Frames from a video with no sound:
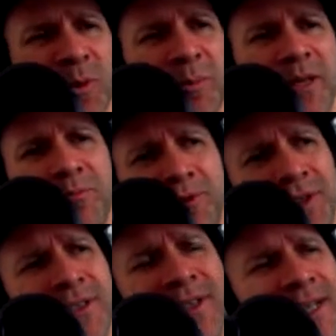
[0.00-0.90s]
And for me
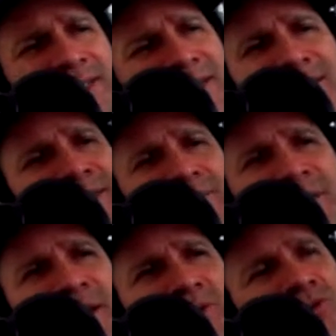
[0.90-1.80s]
personally, that's not
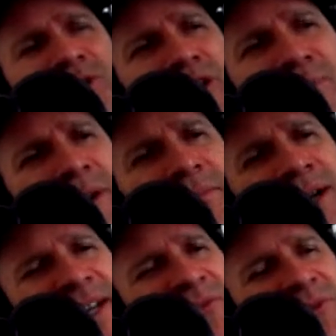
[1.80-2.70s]
something that was really on my
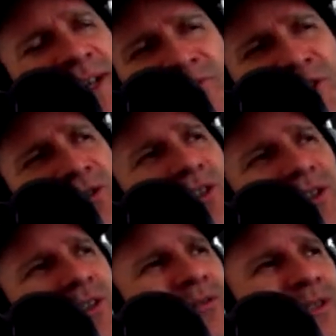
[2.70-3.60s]
mind five years
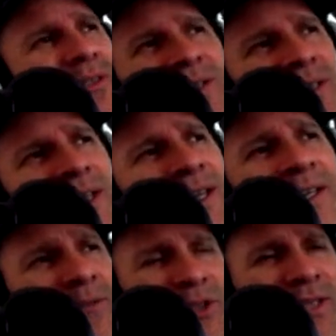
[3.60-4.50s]
ago because
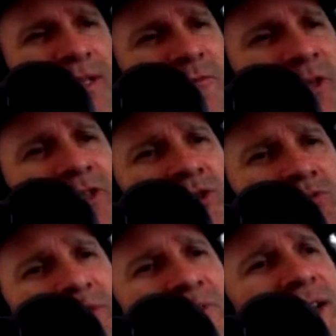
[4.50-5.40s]
just selling pictures
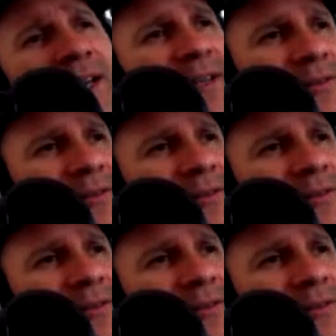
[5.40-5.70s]
was fine.